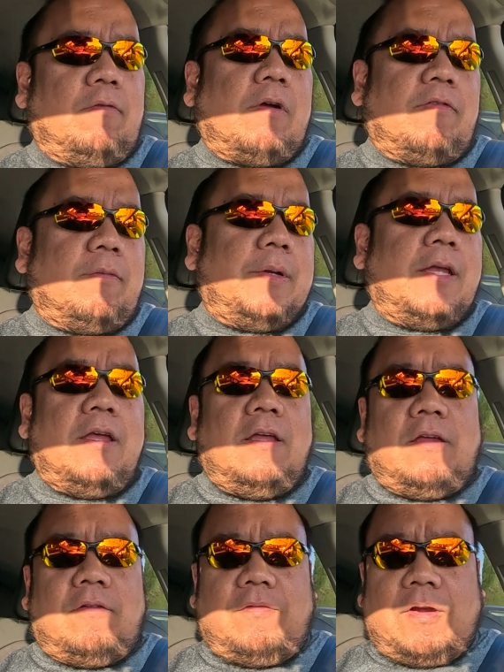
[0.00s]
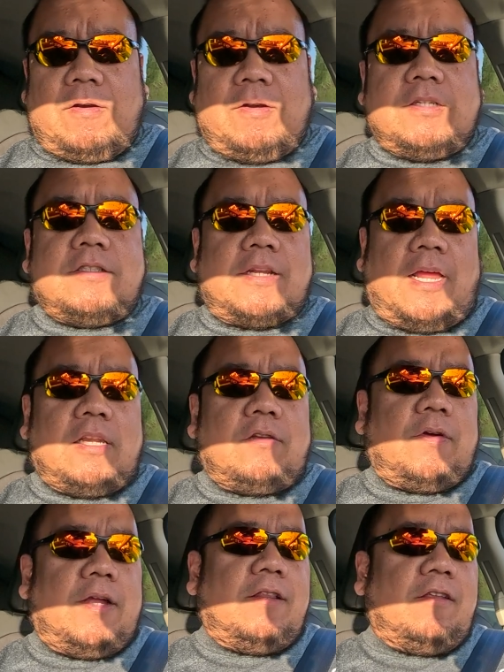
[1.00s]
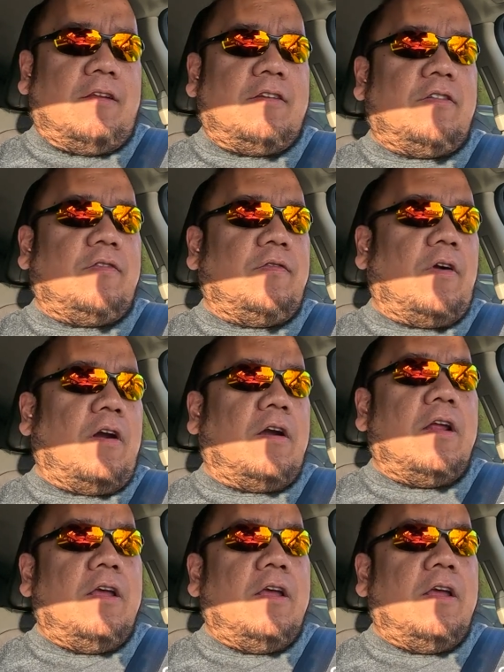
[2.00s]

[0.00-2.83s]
well for me. Very satisfied thus far.